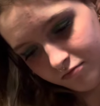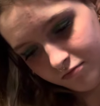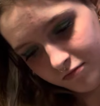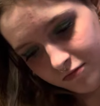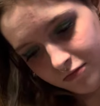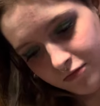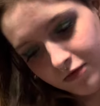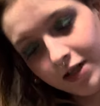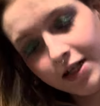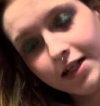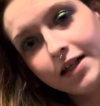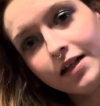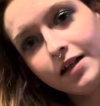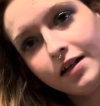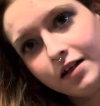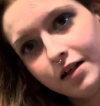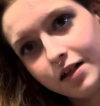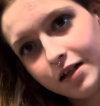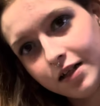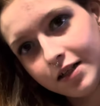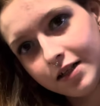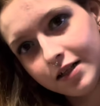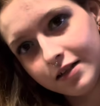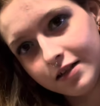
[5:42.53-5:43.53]
Why can I
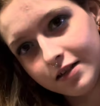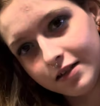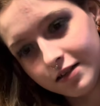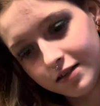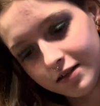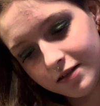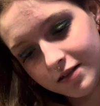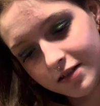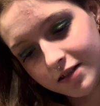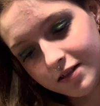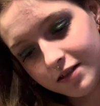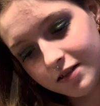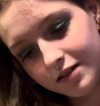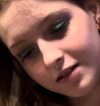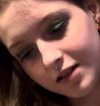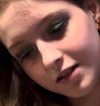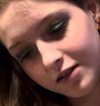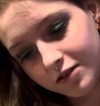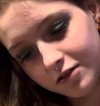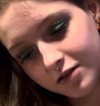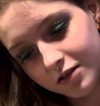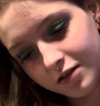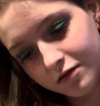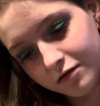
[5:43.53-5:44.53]
not get this? This is
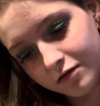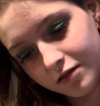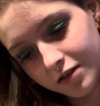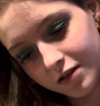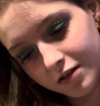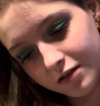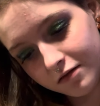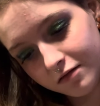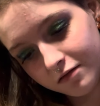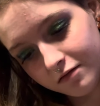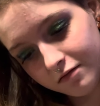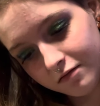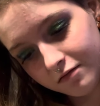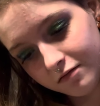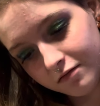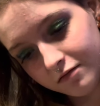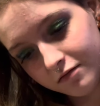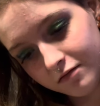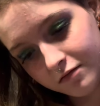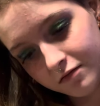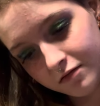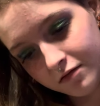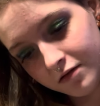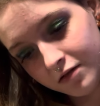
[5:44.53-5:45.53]
actually annoying.
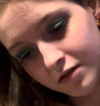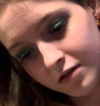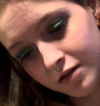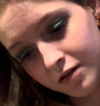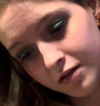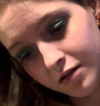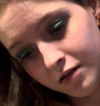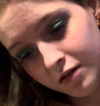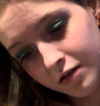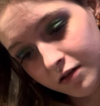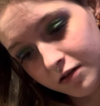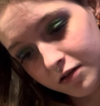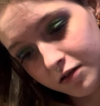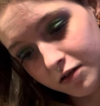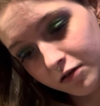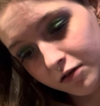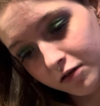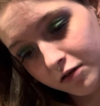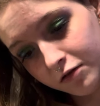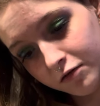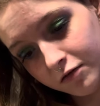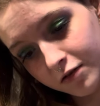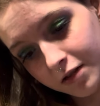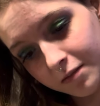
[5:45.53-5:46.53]
You're
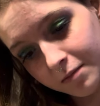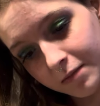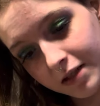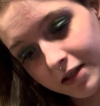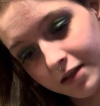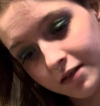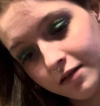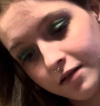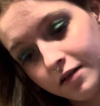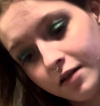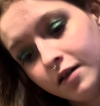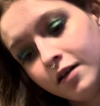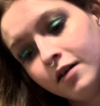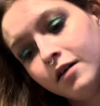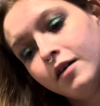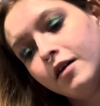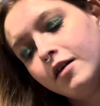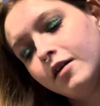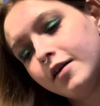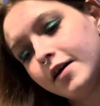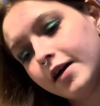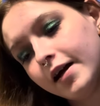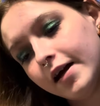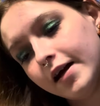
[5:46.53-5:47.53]
annoying me.
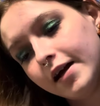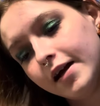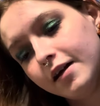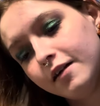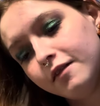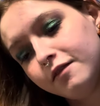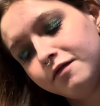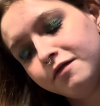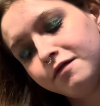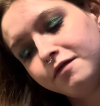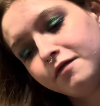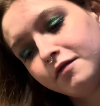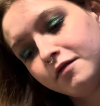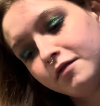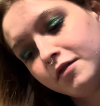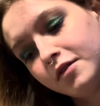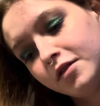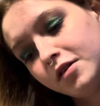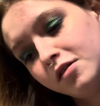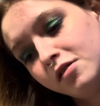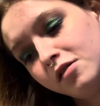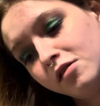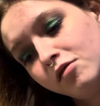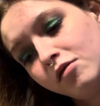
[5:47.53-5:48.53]
Okay, if
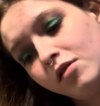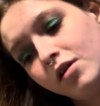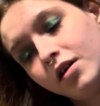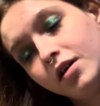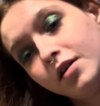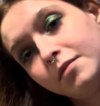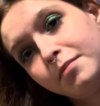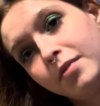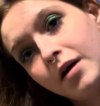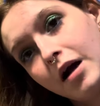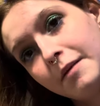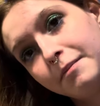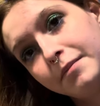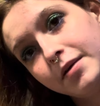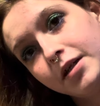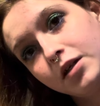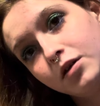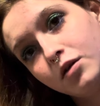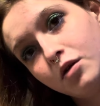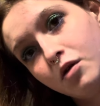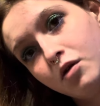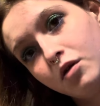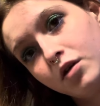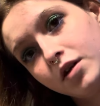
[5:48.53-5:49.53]
you are
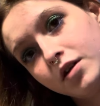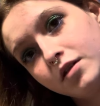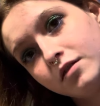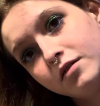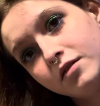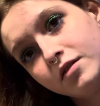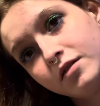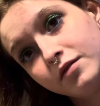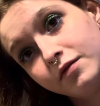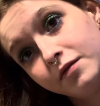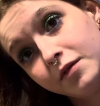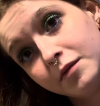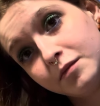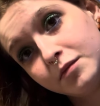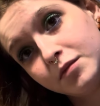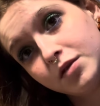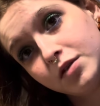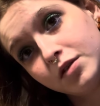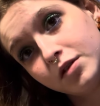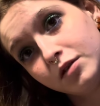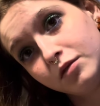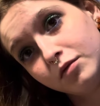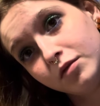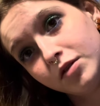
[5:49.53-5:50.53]
puppycorns from
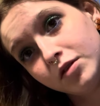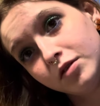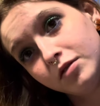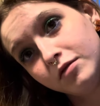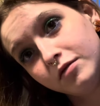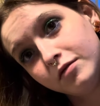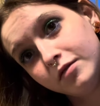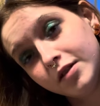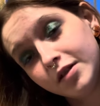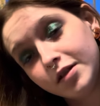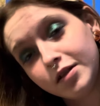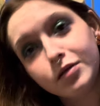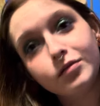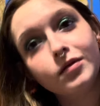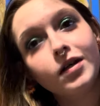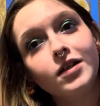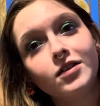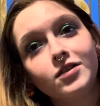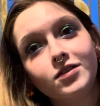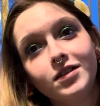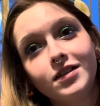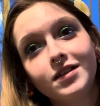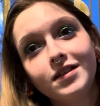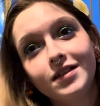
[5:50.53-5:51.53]
Zuru and you're
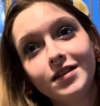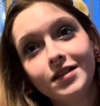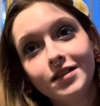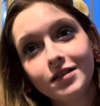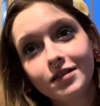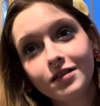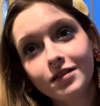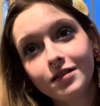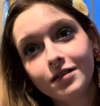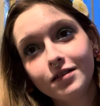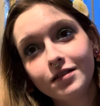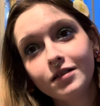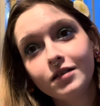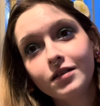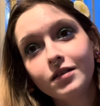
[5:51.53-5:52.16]
watching this,